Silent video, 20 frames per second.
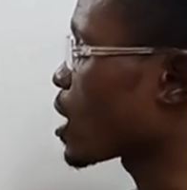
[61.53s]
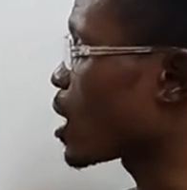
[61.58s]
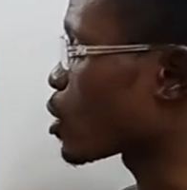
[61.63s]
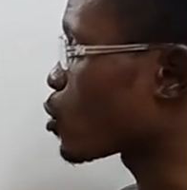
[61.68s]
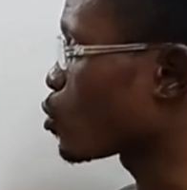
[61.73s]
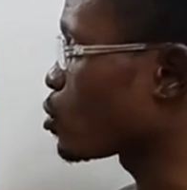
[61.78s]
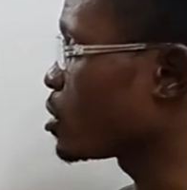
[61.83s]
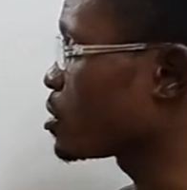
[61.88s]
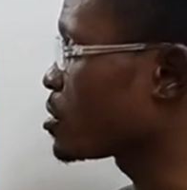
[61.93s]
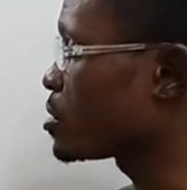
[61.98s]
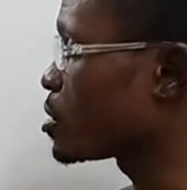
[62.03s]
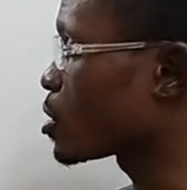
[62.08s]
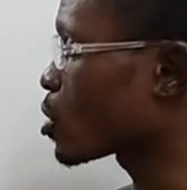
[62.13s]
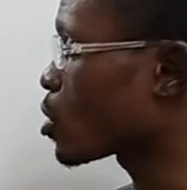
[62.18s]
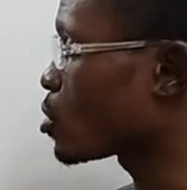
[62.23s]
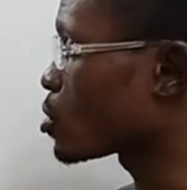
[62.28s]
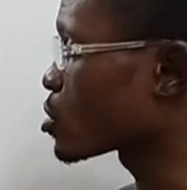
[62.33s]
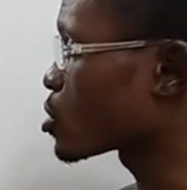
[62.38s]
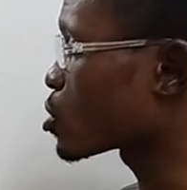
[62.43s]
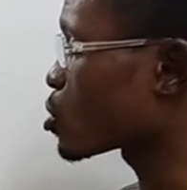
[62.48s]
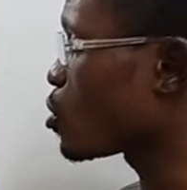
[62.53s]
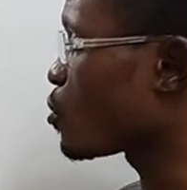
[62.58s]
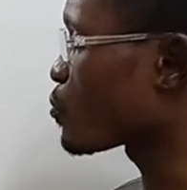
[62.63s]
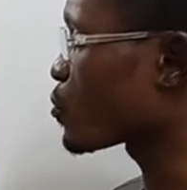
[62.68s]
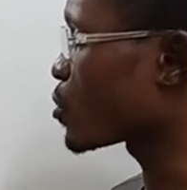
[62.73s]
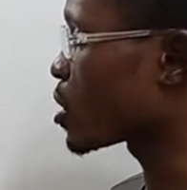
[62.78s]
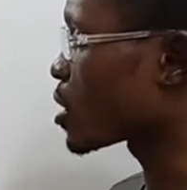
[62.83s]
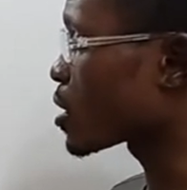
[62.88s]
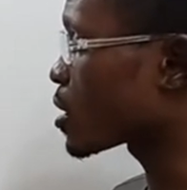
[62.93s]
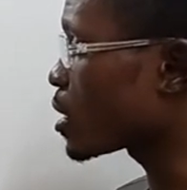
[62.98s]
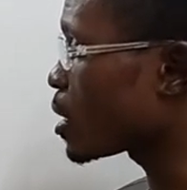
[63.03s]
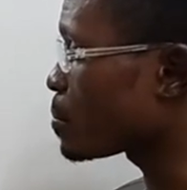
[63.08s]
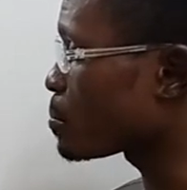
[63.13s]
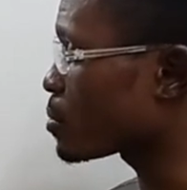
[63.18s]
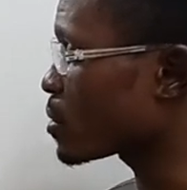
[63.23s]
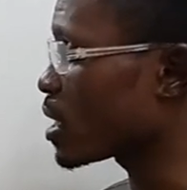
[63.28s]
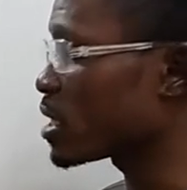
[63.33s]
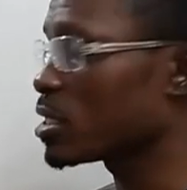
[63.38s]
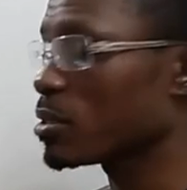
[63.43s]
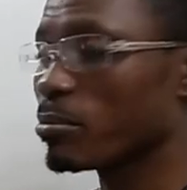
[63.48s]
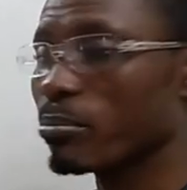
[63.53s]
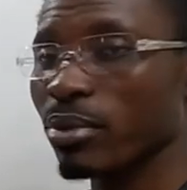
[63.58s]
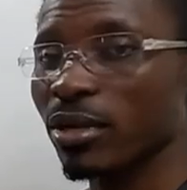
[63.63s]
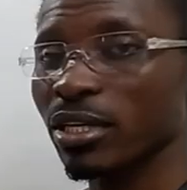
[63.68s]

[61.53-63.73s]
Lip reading: Calculate the cost of a cup and a